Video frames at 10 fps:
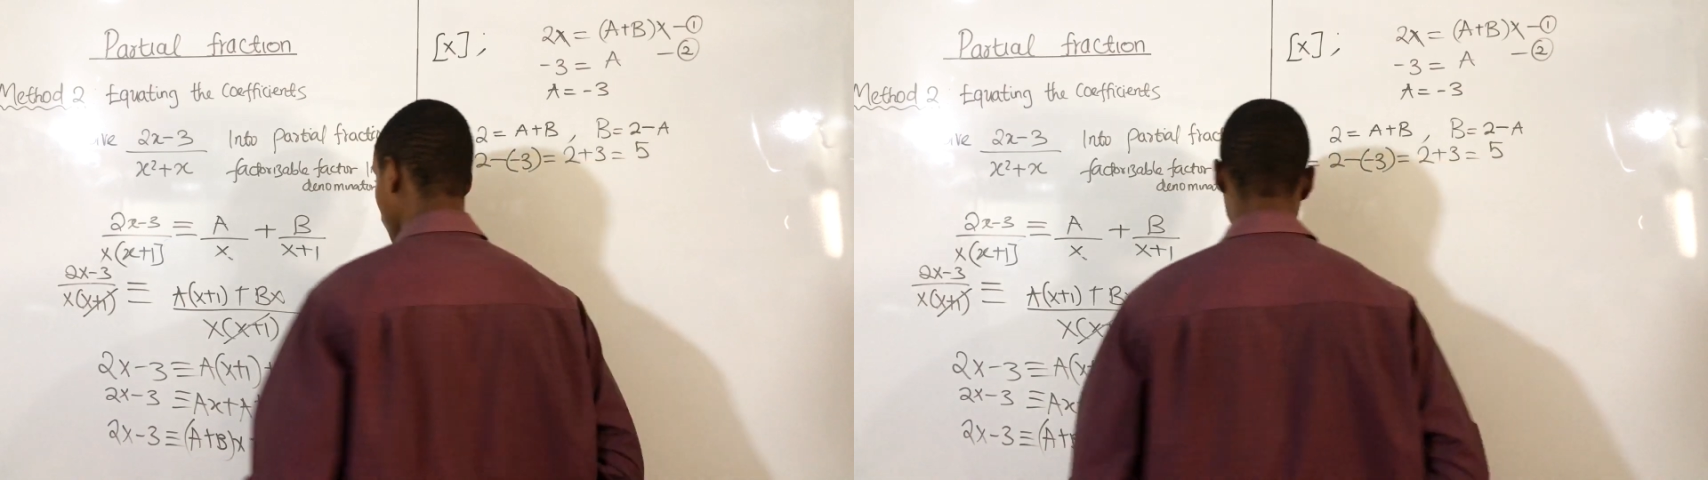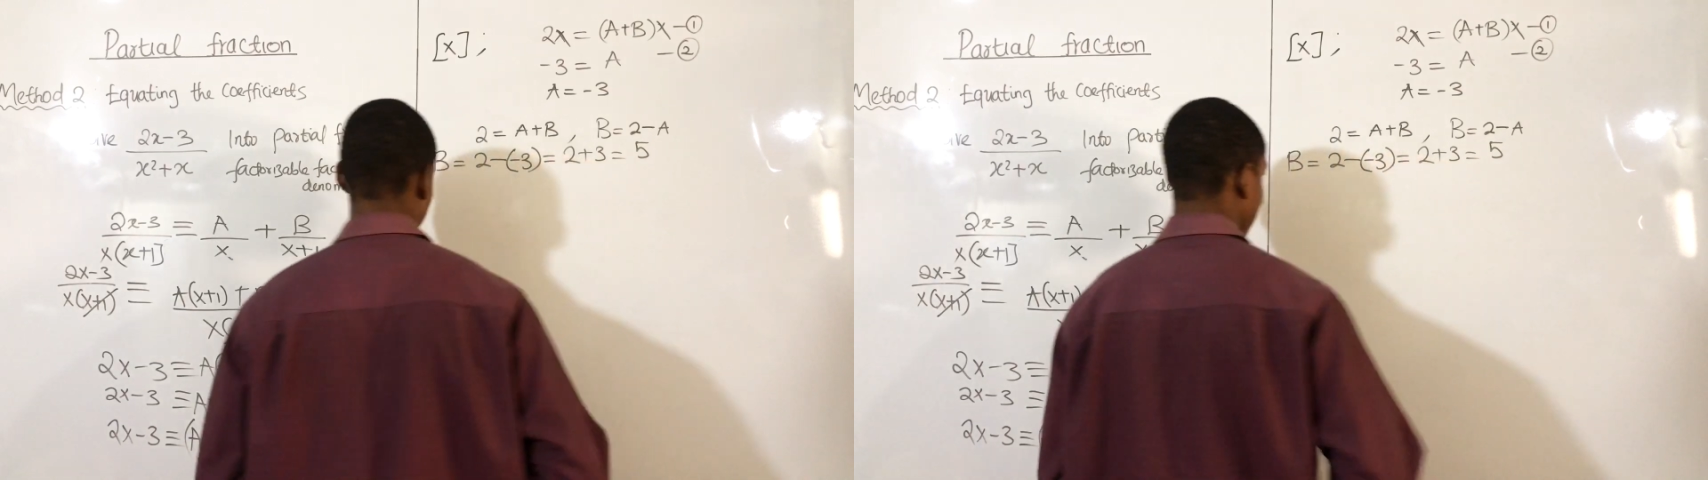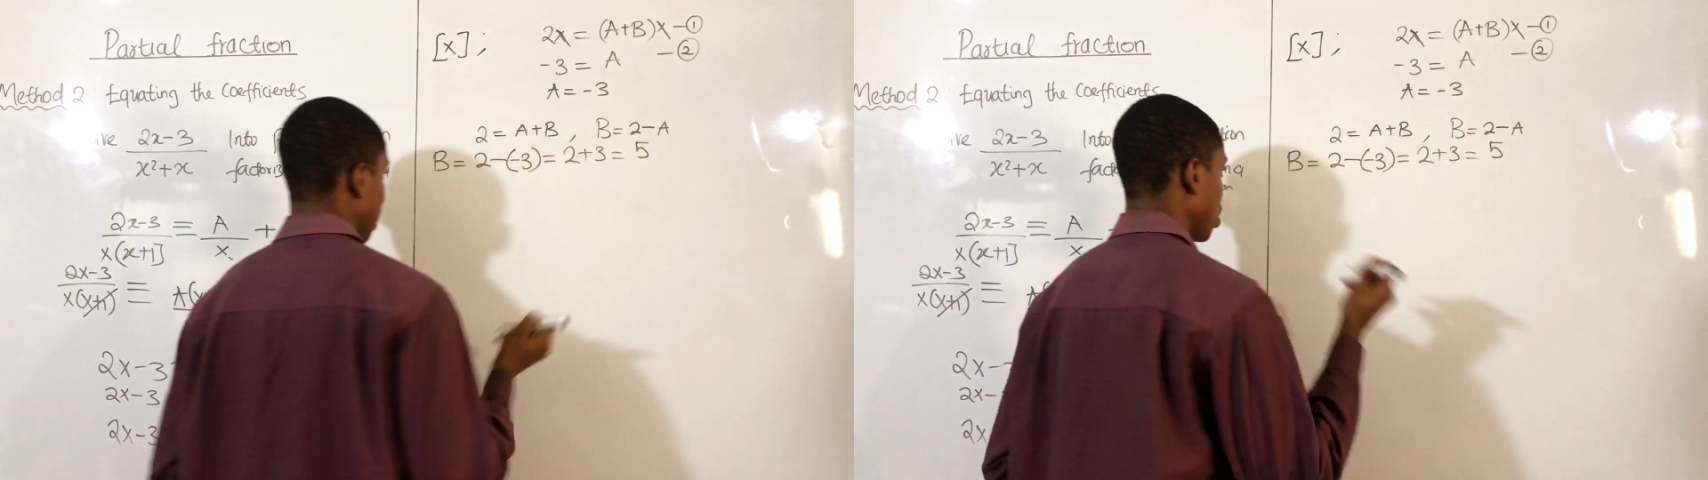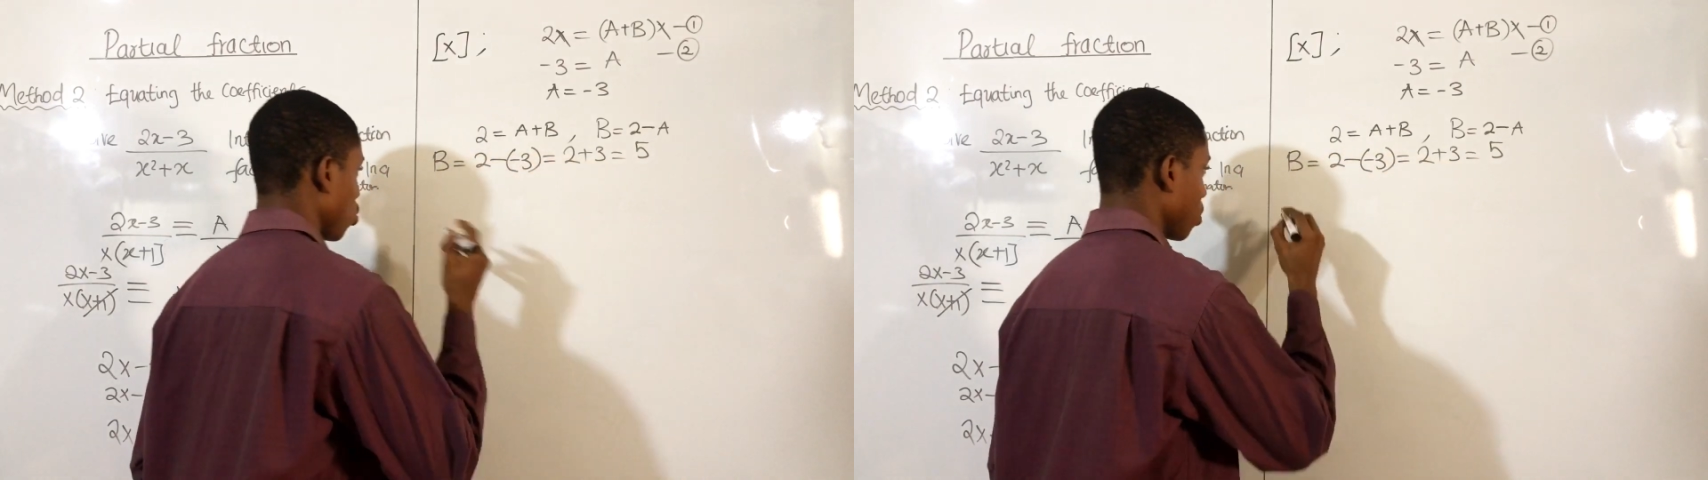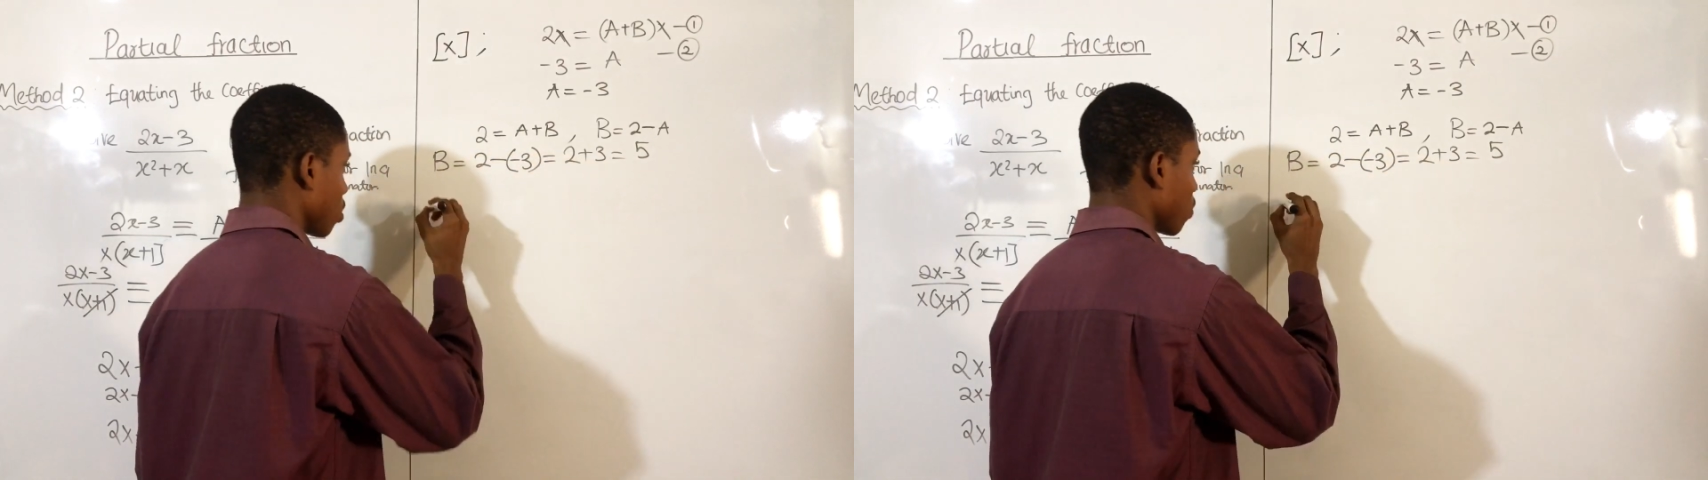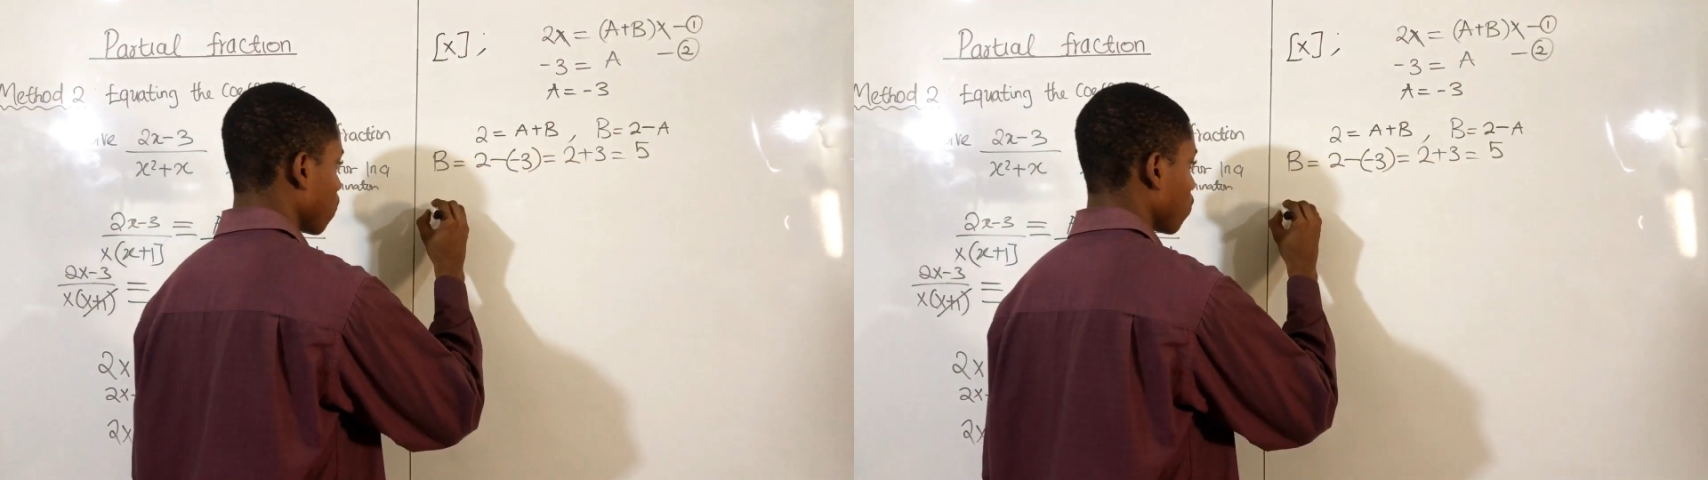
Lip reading: we have here what?